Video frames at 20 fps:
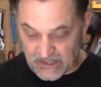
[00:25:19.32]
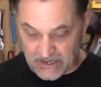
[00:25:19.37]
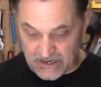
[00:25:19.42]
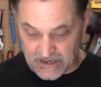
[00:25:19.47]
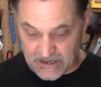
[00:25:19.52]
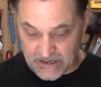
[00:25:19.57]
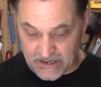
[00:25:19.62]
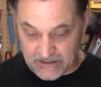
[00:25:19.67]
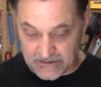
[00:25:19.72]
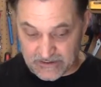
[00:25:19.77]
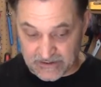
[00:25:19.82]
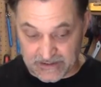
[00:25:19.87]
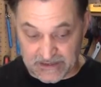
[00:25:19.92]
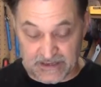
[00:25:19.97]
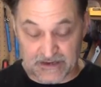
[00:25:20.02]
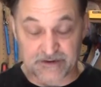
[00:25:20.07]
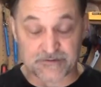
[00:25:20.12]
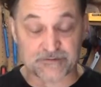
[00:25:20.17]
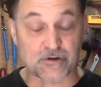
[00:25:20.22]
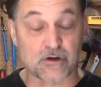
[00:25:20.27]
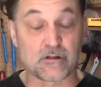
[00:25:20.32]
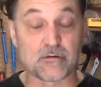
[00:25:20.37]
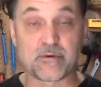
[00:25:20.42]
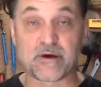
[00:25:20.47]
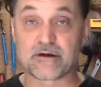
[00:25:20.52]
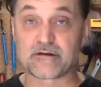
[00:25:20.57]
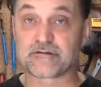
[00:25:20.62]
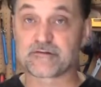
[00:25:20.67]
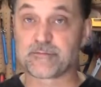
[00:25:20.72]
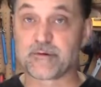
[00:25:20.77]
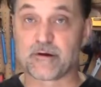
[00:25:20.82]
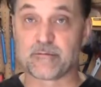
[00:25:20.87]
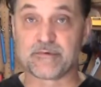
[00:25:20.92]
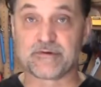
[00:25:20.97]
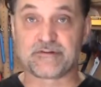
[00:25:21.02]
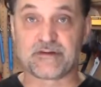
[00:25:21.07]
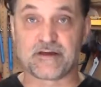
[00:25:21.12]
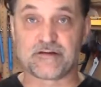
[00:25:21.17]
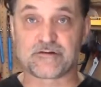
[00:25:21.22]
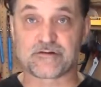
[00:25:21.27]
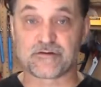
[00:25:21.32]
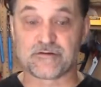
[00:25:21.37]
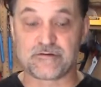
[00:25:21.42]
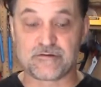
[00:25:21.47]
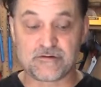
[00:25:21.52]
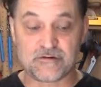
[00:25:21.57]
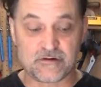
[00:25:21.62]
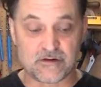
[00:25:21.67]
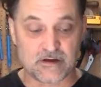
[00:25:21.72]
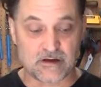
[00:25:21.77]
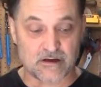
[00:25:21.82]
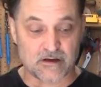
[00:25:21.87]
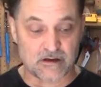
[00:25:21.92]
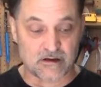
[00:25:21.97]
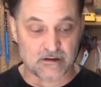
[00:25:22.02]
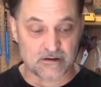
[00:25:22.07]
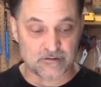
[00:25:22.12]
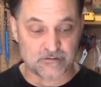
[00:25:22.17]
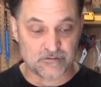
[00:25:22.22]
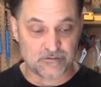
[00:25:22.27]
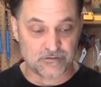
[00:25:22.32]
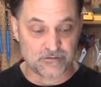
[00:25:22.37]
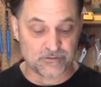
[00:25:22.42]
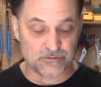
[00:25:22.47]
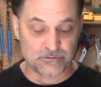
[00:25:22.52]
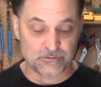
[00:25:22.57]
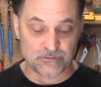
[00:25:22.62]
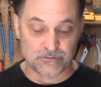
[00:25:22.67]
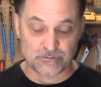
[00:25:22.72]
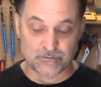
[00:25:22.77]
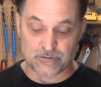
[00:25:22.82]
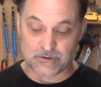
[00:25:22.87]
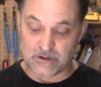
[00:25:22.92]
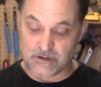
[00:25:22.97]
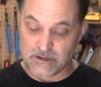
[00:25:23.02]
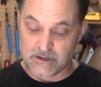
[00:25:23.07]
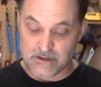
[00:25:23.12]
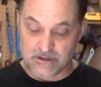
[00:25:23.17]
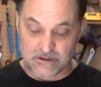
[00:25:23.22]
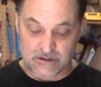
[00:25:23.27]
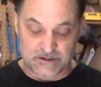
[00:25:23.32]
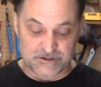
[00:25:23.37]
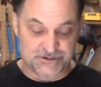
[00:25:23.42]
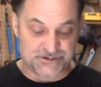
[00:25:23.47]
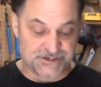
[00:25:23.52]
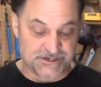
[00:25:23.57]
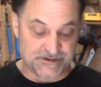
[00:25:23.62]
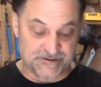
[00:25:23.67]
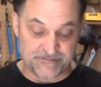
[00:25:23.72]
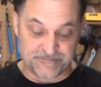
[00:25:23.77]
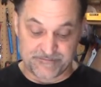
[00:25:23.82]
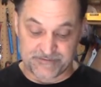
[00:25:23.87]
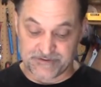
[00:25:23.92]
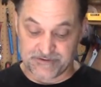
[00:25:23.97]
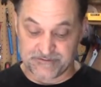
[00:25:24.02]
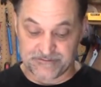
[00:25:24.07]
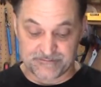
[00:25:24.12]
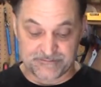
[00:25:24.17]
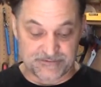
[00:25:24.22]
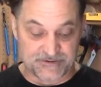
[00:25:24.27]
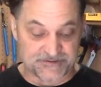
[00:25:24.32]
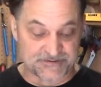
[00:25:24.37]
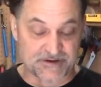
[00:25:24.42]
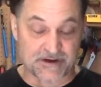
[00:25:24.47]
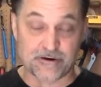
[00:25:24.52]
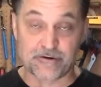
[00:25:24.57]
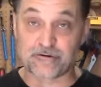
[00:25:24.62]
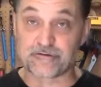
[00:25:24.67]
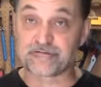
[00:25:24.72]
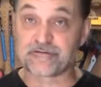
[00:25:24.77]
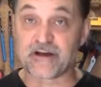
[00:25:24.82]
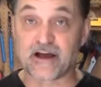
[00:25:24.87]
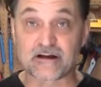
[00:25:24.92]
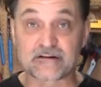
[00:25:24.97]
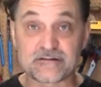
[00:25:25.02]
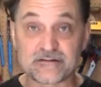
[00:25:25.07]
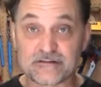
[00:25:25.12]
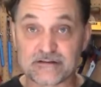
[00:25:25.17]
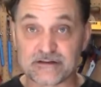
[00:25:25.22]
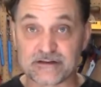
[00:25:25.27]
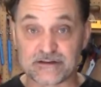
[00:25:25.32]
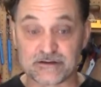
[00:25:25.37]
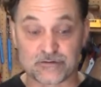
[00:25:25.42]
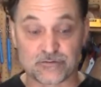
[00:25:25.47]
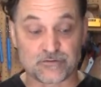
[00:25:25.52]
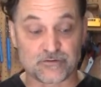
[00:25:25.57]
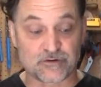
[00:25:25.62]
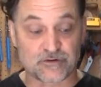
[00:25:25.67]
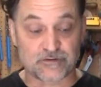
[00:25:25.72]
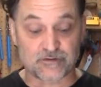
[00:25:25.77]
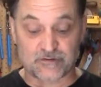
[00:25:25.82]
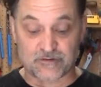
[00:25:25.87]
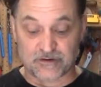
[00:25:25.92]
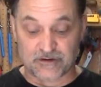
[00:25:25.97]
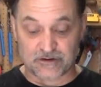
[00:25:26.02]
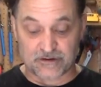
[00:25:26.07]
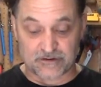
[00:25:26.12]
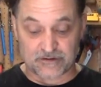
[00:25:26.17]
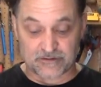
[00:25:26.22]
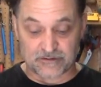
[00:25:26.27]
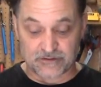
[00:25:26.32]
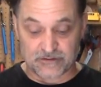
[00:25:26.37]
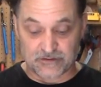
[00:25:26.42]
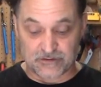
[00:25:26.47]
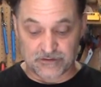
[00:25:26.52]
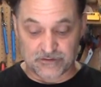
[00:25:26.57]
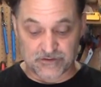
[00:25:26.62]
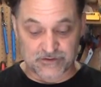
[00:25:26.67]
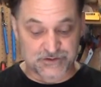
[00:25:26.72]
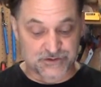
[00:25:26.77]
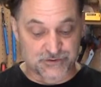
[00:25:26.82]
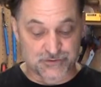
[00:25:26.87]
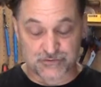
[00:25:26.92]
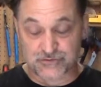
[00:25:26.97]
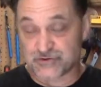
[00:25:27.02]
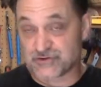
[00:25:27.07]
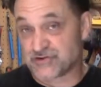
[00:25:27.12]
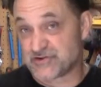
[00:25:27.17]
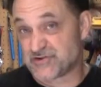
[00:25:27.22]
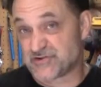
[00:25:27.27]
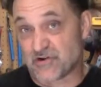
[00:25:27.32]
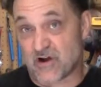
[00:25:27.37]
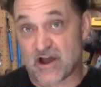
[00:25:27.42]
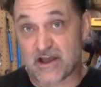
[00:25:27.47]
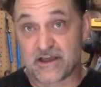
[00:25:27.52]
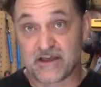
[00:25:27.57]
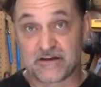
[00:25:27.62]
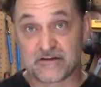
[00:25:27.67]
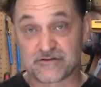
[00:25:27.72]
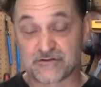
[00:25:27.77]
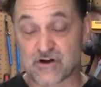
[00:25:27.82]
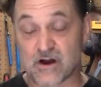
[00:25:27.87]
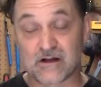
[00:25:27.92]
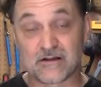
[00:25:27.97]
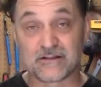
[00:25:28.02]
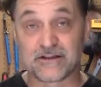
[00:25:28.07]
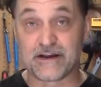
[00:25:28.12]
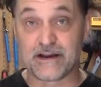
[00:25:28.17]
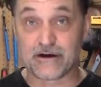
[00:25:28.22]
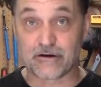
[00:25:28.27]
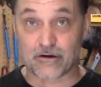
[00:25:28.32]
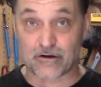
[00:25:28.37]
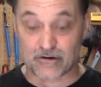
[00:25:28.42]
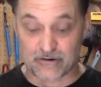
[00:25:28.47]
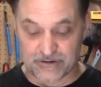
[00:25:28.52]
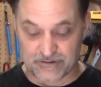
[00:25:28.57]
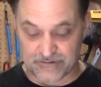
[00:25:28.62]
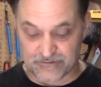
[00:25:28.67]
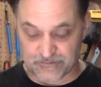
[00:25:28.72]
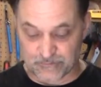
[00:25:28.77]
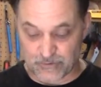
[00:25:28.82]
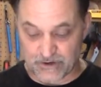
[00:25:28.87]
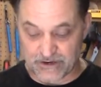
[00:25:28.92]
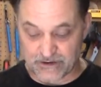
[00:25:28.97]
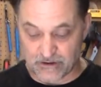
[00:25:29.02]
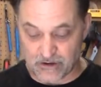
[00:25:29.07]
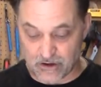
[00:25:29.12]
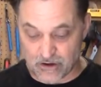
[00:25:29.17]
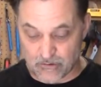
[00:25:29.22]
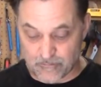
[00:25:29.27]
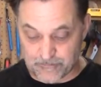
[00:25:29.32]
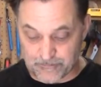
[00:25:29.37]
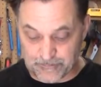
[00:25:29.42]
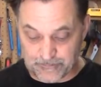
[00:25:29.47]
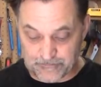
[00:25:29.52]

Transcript: And again, it's all about experimentation to achieve the desired effect. You just trial and error is the way to go.